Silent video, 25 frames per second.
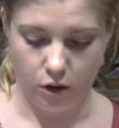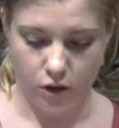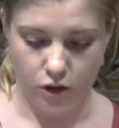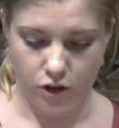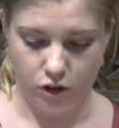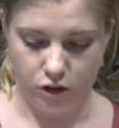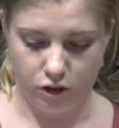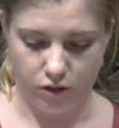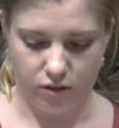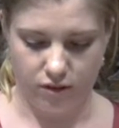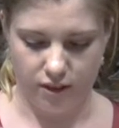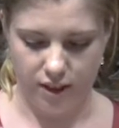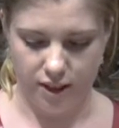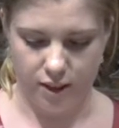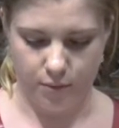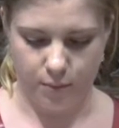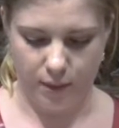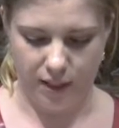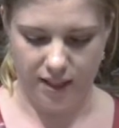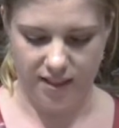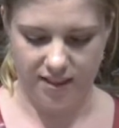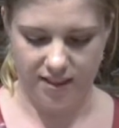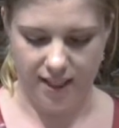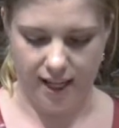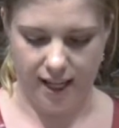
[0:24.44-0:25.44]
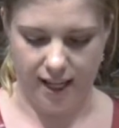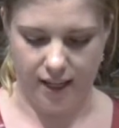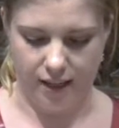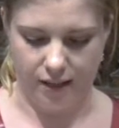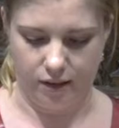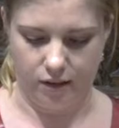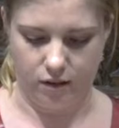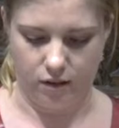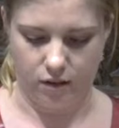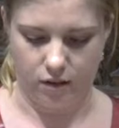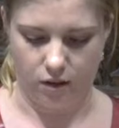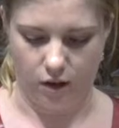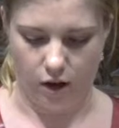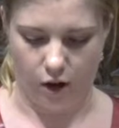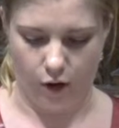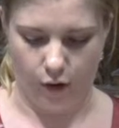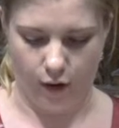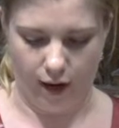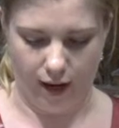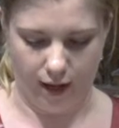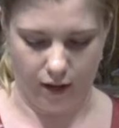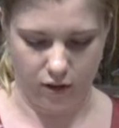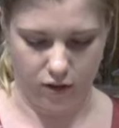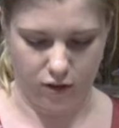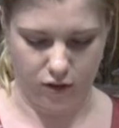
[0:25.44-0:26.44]
Should this be said, O
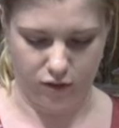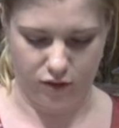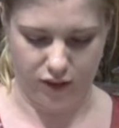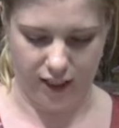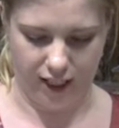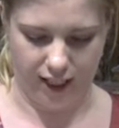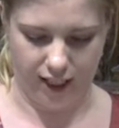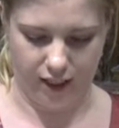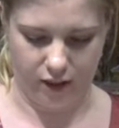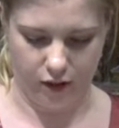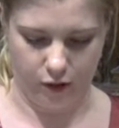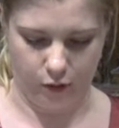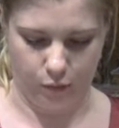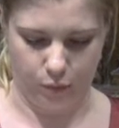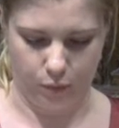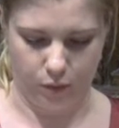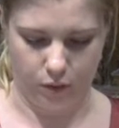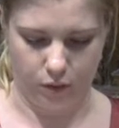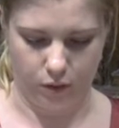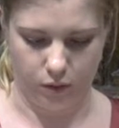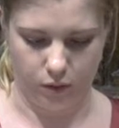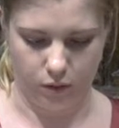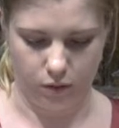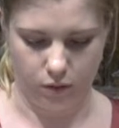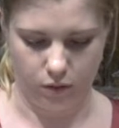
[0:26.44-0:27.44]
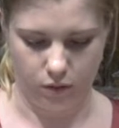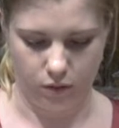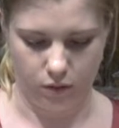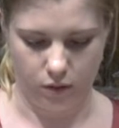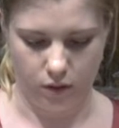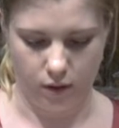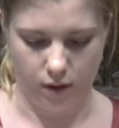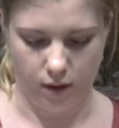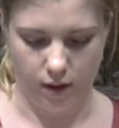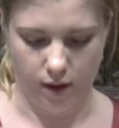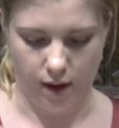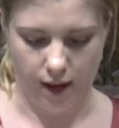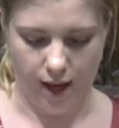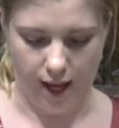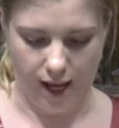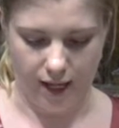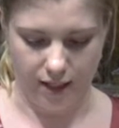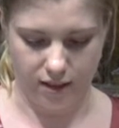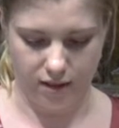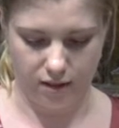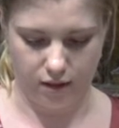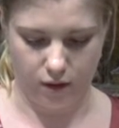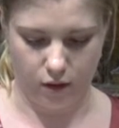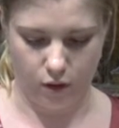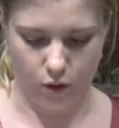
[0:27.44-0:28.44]
house of Jacob?
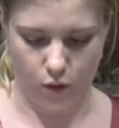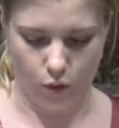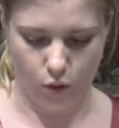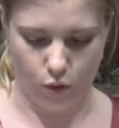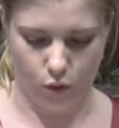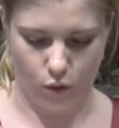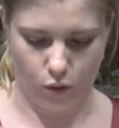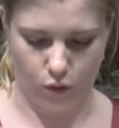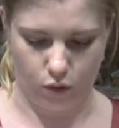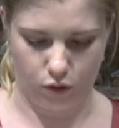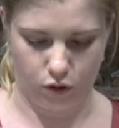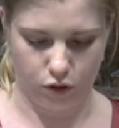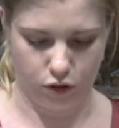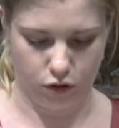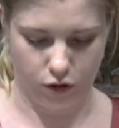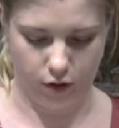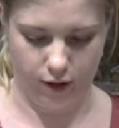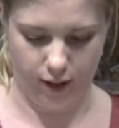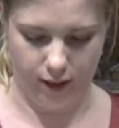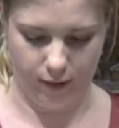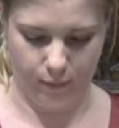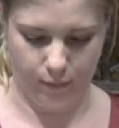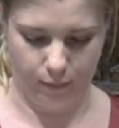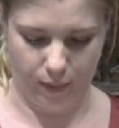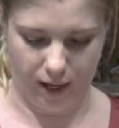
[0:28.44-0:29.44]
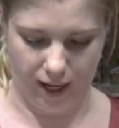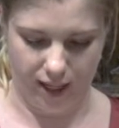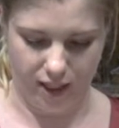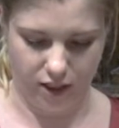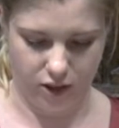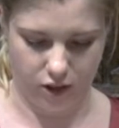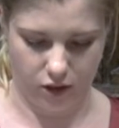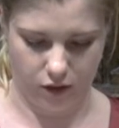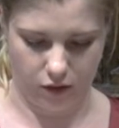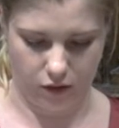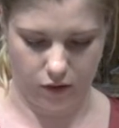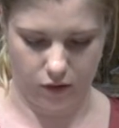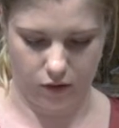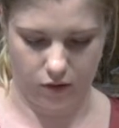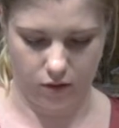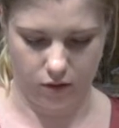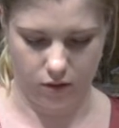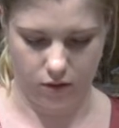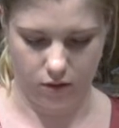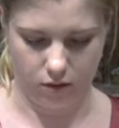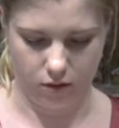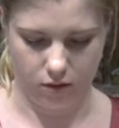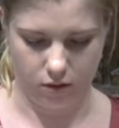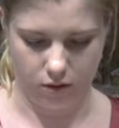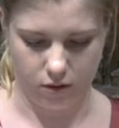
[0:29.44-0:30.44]
Has the Lord grown impatient?
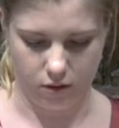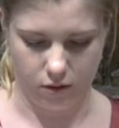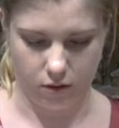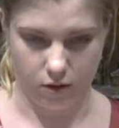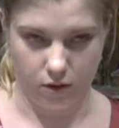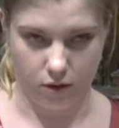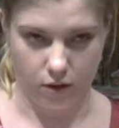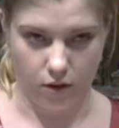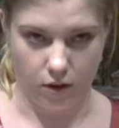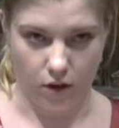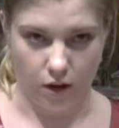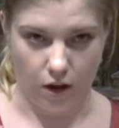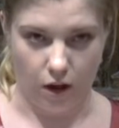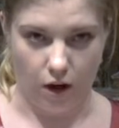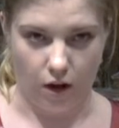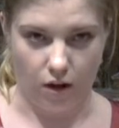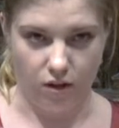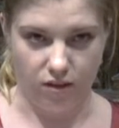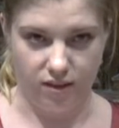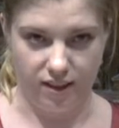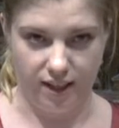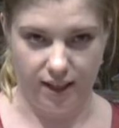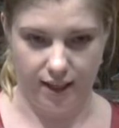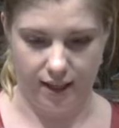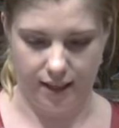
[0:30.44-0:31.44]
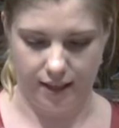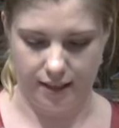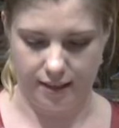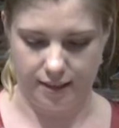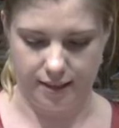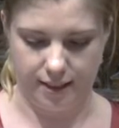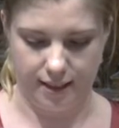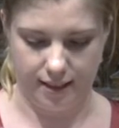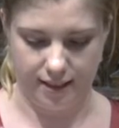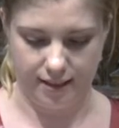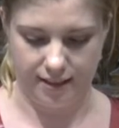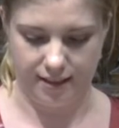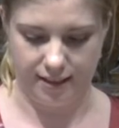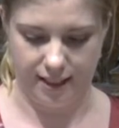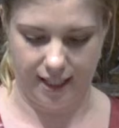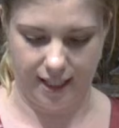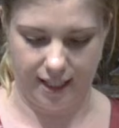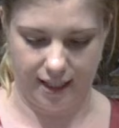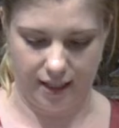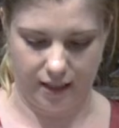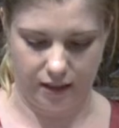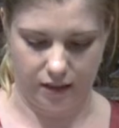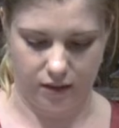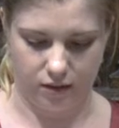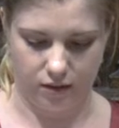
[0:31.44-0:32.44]
Are these his
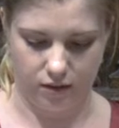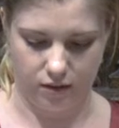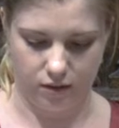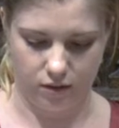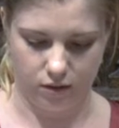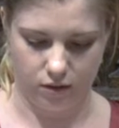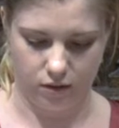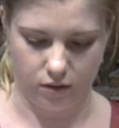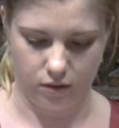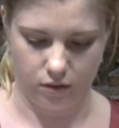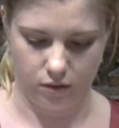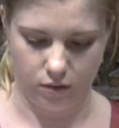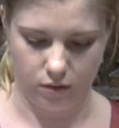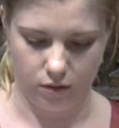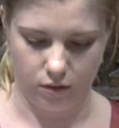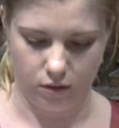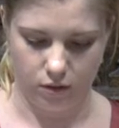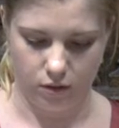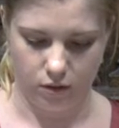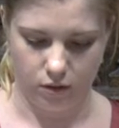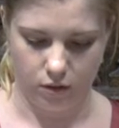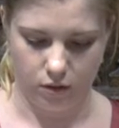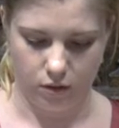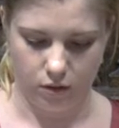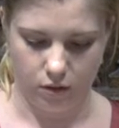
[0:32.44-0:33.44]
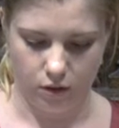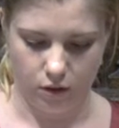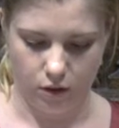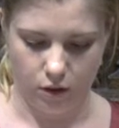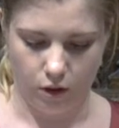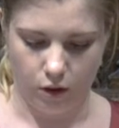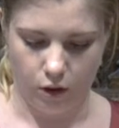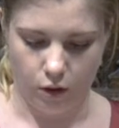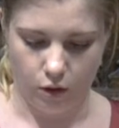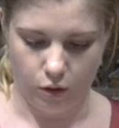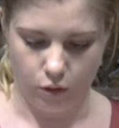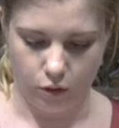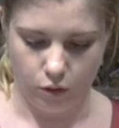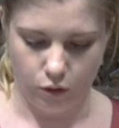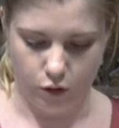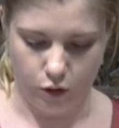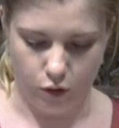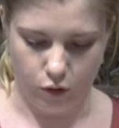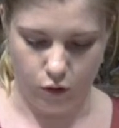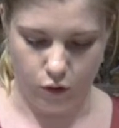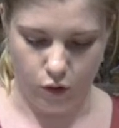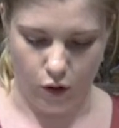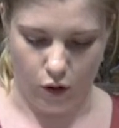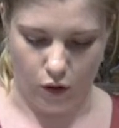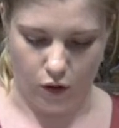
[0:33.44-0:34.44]
deeds?
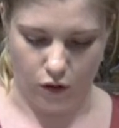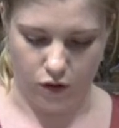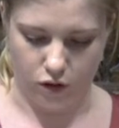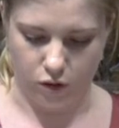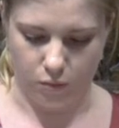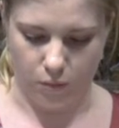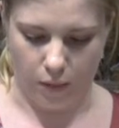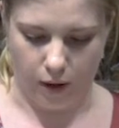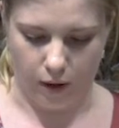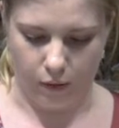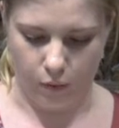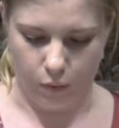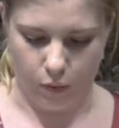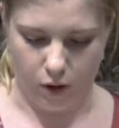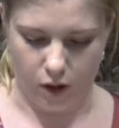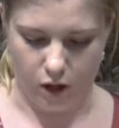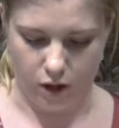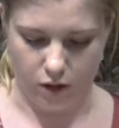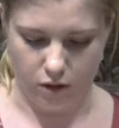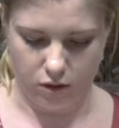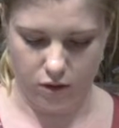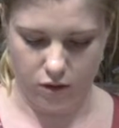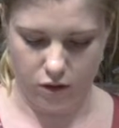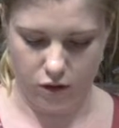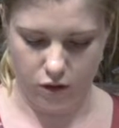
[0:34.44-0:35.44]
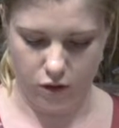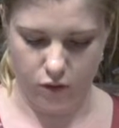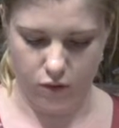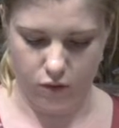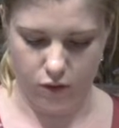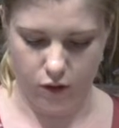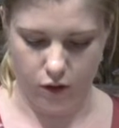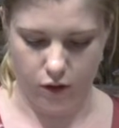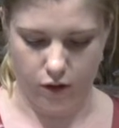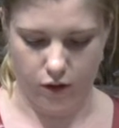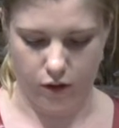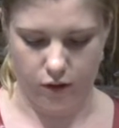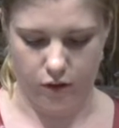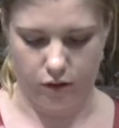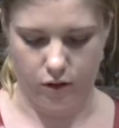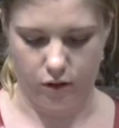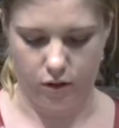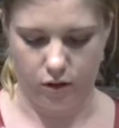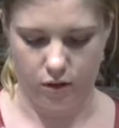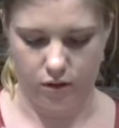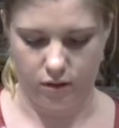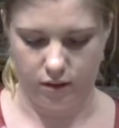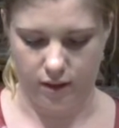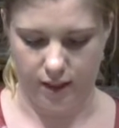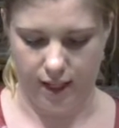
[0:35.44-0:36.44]
Do not my words do good
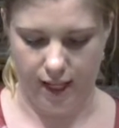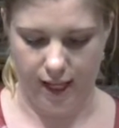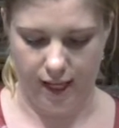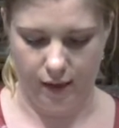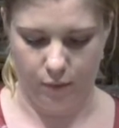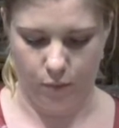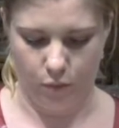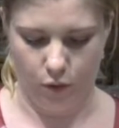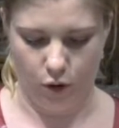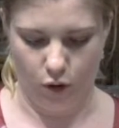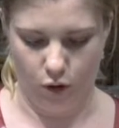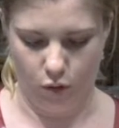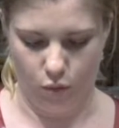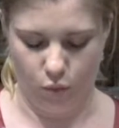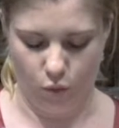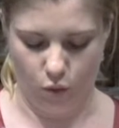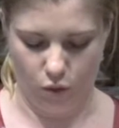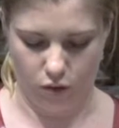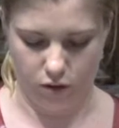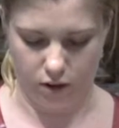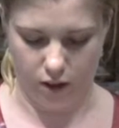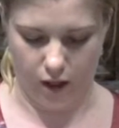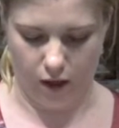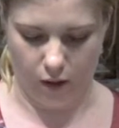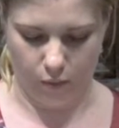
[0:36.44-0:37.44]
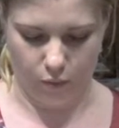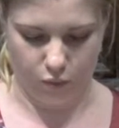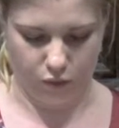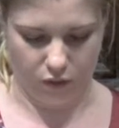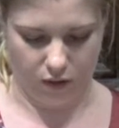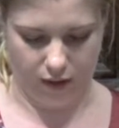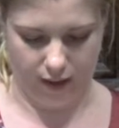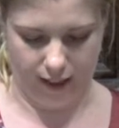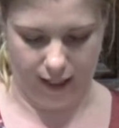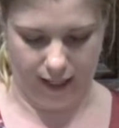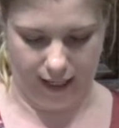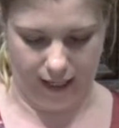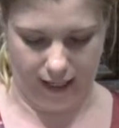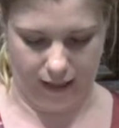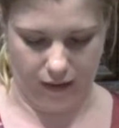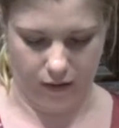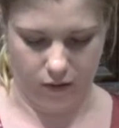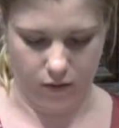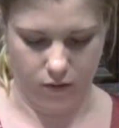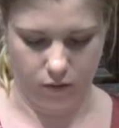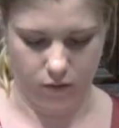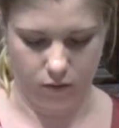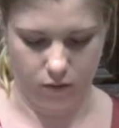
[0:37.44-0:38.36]
to him who walks uprightly.